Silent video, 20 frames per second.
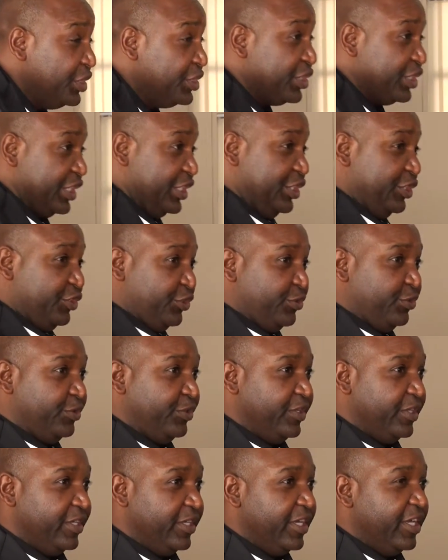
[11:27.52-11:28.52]
this issue
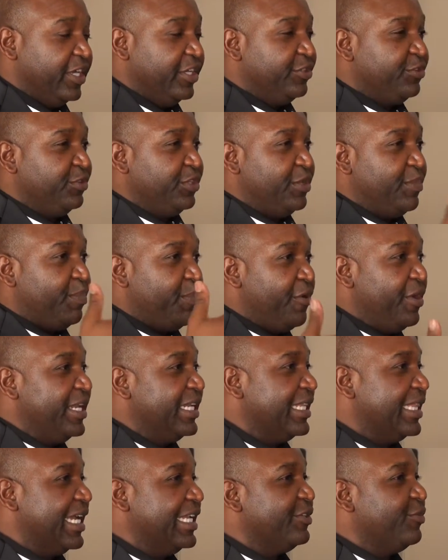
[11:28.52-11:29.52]
to the
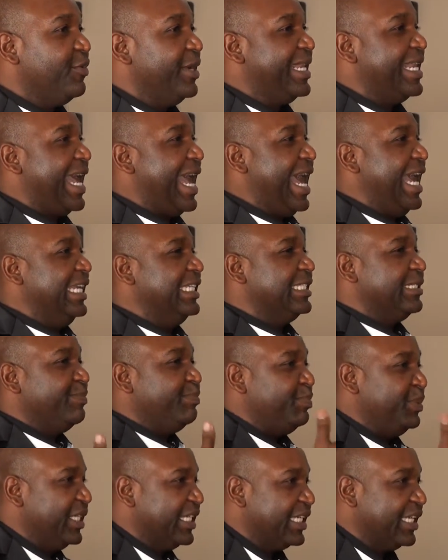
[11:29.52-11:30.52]
point that when I
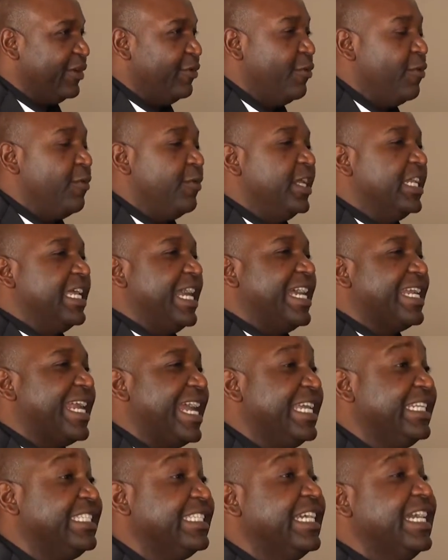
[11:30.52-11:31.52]
speak or when I
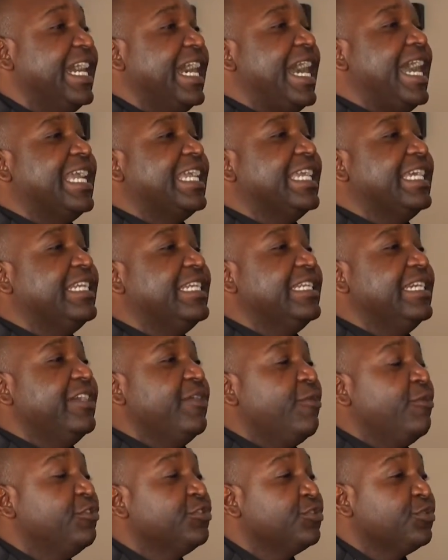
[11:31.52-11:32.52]
write, I can
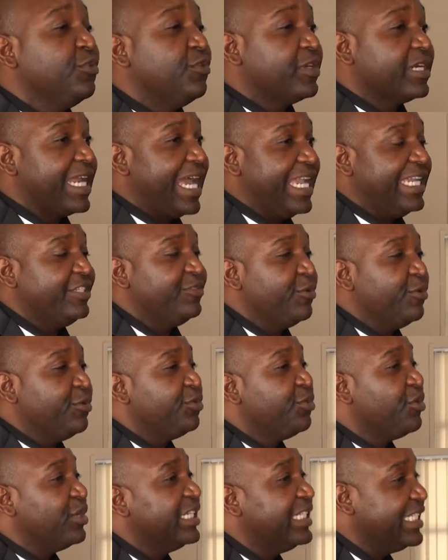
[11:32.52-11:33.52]
also write
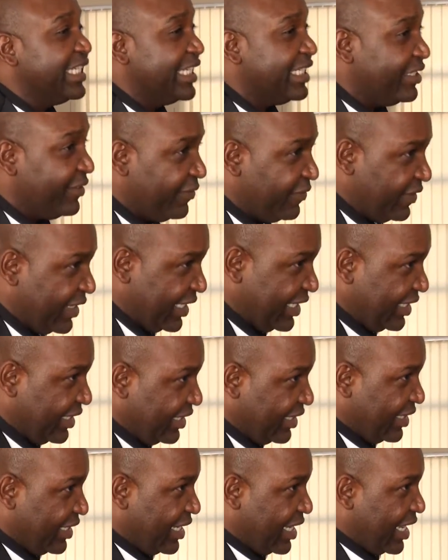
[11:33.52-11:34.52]
authoritatively.
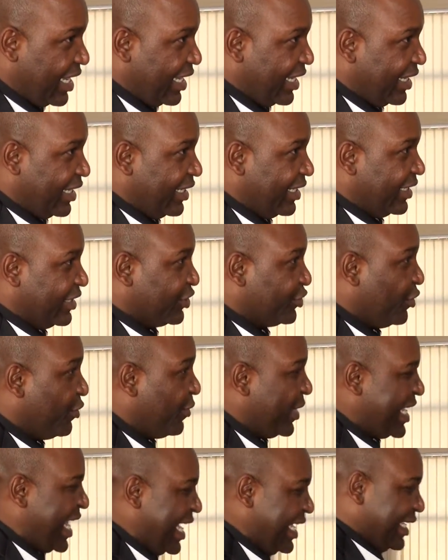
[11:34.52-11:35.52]
So
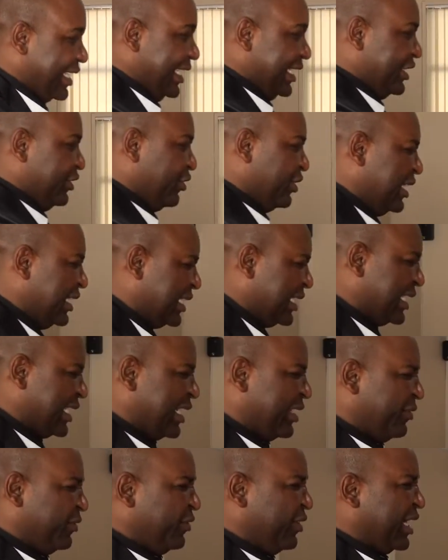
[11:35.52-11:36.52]
when I read your
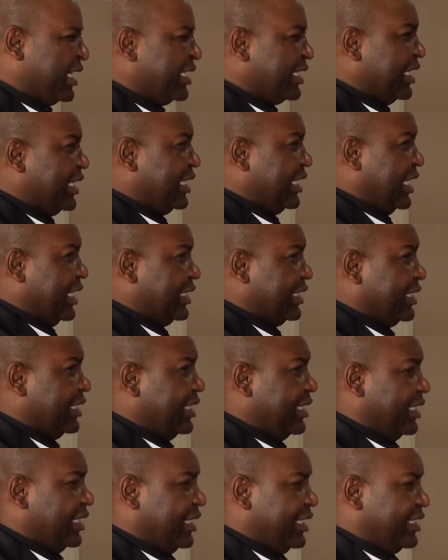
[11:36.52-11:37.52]
literature review and say, yes,
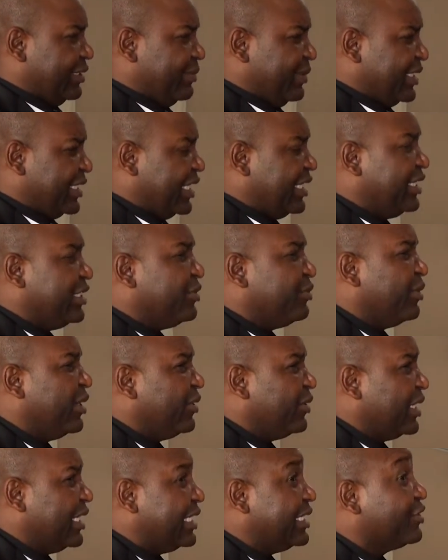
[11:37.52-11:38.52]
this person is
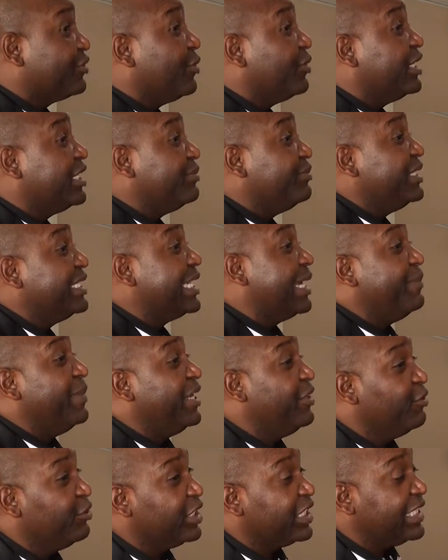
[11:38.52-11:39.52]
well read, so it means I
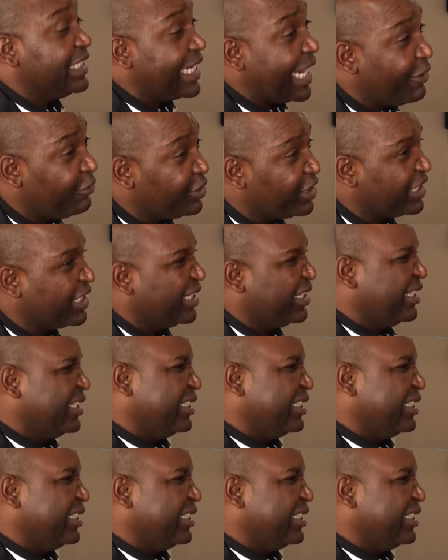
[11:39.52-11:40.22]
may not doubt